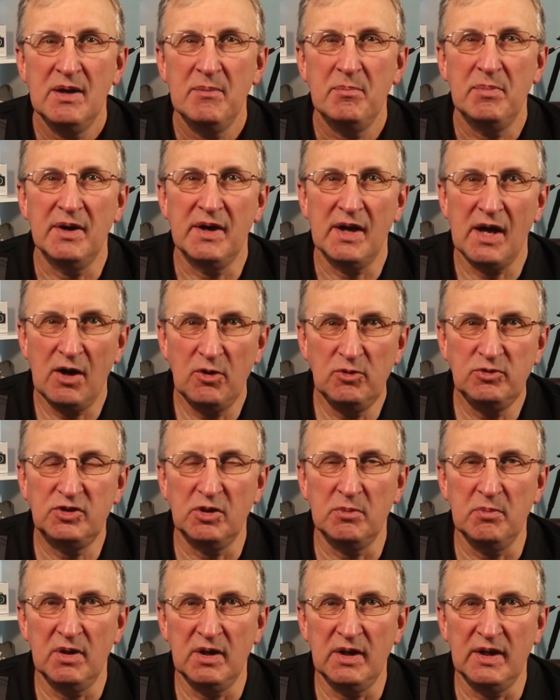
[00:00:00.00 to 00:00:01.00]
But
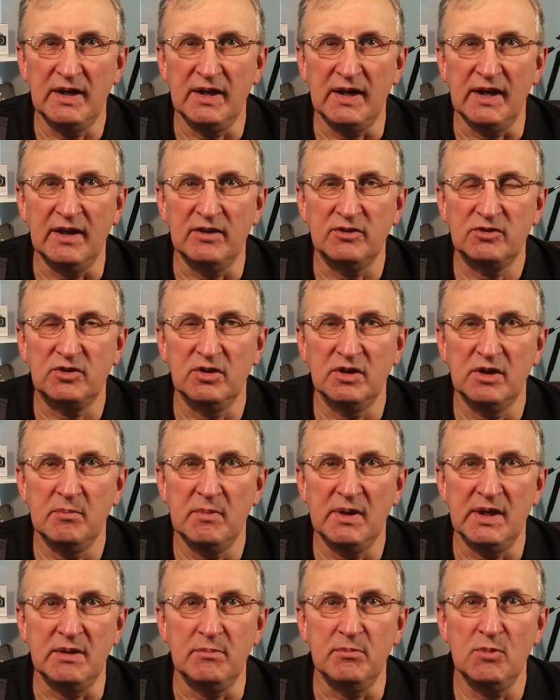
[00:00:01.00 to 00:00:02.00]
ultimately it's going to
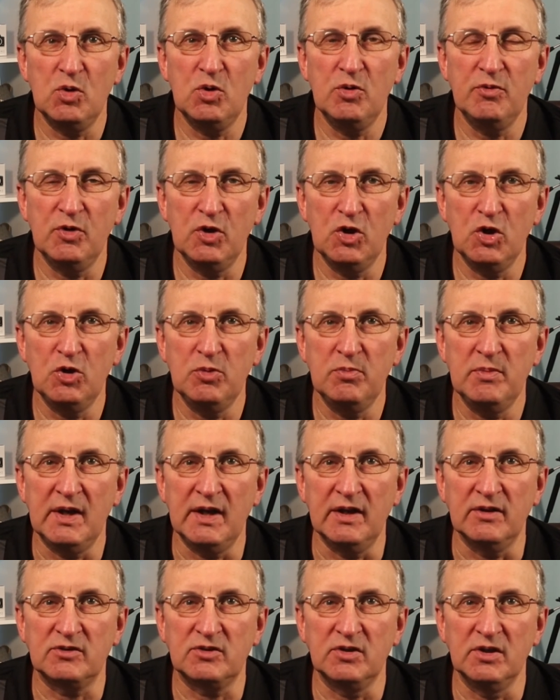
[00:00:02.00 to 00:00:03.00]
mean more room,
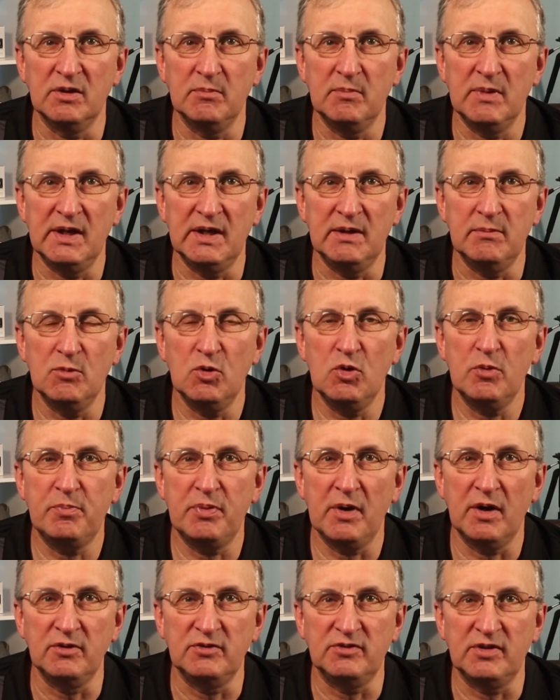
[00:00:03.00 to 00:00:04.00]
it's going to mean more
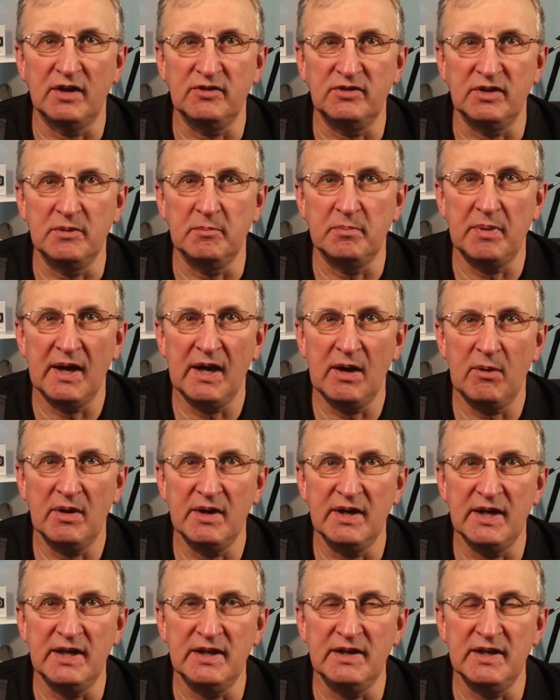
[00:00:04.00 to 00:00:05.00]
processing power
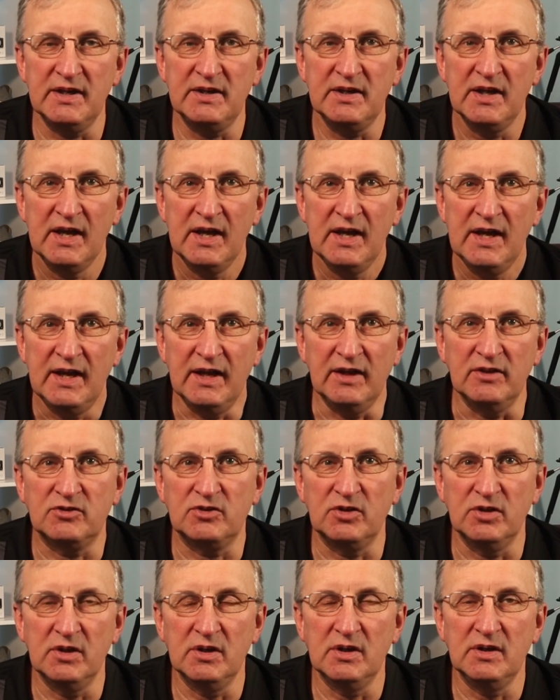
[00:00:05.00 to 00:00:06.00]
needed, it's
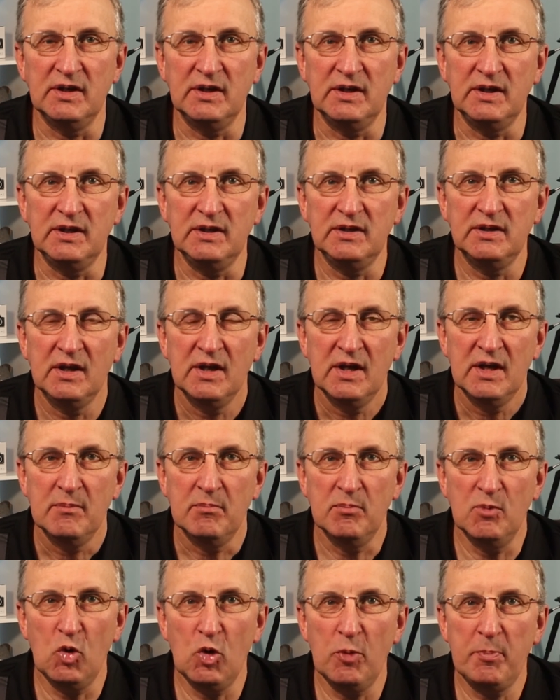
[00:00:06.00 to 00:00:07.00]
going to need
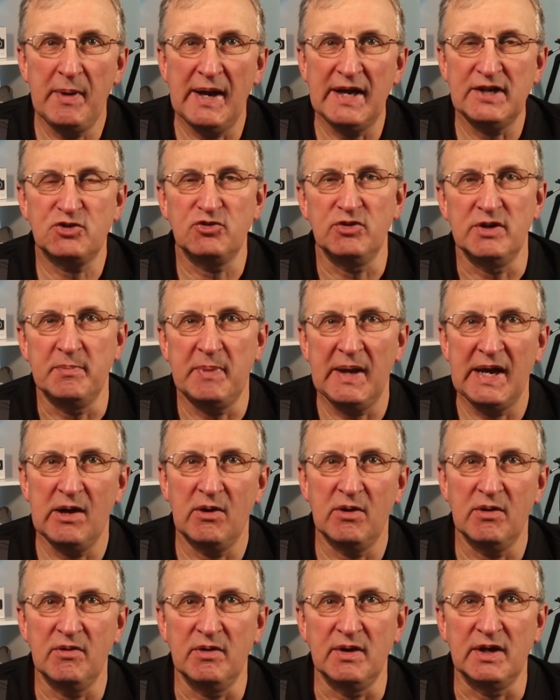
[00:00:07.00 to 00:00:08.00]
more battery
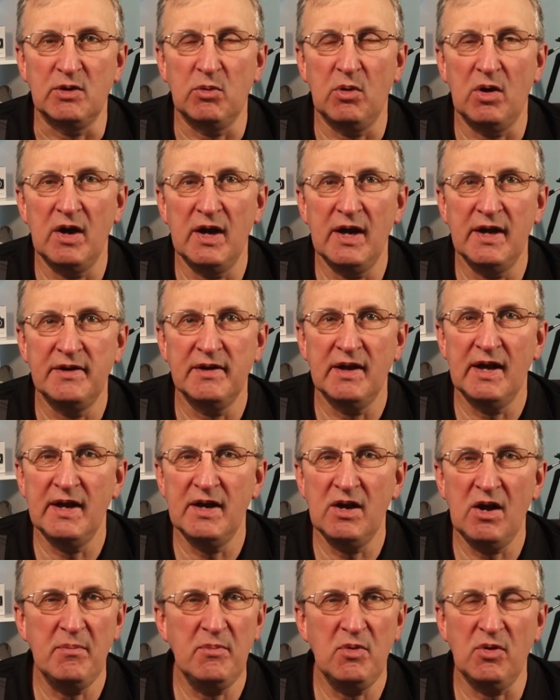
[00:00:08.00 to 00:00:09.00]
power required,
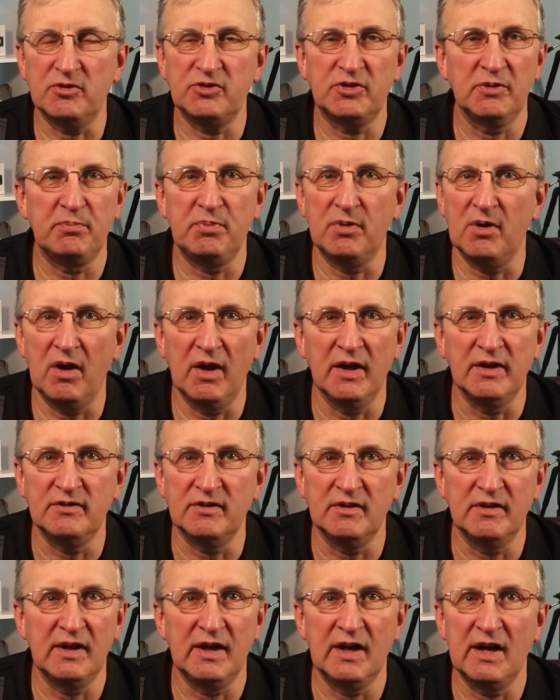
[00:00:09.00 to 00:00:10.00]
and I'm not surprised
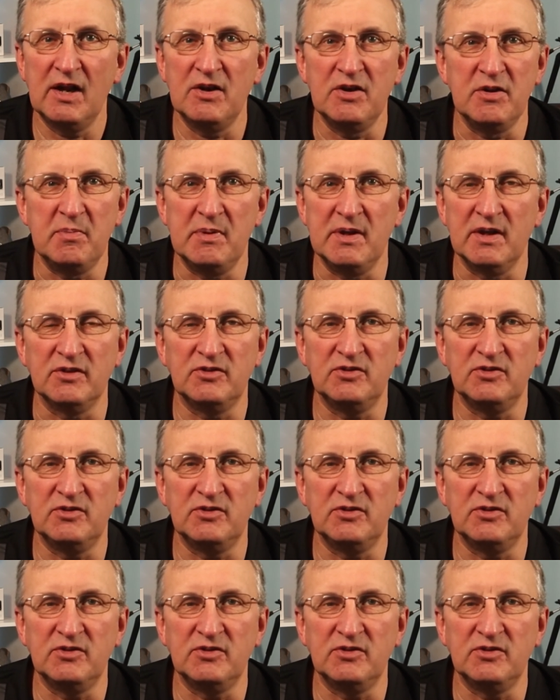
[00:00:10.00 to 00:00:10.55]
that there'll only be a